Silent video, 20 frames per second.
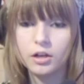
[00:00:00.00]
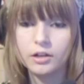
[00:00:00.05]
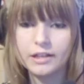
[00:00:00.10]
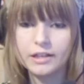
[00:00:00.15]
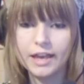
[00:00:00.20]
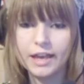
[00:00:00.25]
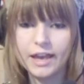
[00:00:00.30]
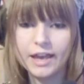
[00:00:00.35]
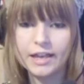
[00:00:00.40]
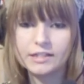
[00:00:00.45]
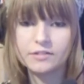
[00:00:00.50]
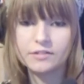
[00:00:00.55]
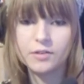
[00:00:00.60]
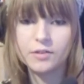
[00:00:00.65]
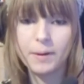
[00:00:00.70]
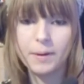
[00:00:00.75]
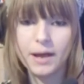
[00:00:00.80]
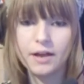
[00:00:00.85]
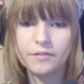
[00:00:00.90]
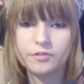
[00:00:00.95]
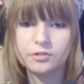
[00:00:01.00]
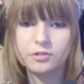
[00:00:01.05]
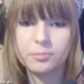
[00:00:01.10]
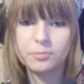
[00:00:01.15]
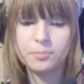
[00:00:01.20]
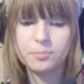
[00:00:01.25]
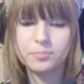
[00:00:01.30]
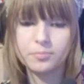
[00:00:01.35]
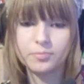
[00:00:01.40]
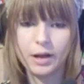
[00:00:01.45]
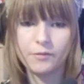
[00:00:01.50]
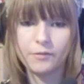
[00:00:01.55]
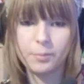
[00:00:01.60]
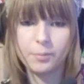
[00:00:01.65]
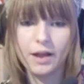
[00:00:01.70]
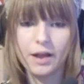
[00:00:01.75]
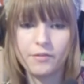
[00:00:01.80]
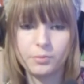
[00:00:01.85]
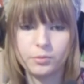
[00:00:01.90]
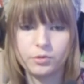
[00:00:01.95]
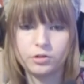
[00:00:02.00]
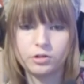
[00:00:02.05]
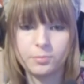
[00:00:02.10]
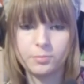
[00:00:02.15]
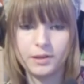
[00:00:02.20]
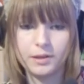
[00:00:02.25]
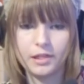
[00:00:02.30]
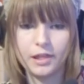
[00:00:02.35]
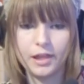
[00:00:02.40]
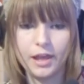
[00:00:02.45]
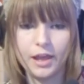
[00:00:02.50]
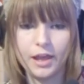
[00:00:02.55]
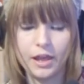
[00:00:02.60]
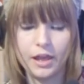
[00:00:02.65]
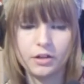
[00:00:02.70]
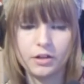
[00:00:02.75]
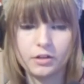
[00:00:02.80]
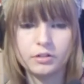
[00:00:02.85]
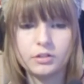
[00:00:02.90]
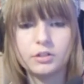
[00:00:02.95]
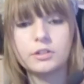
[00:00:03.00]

Yes, and the bathroom door would be there.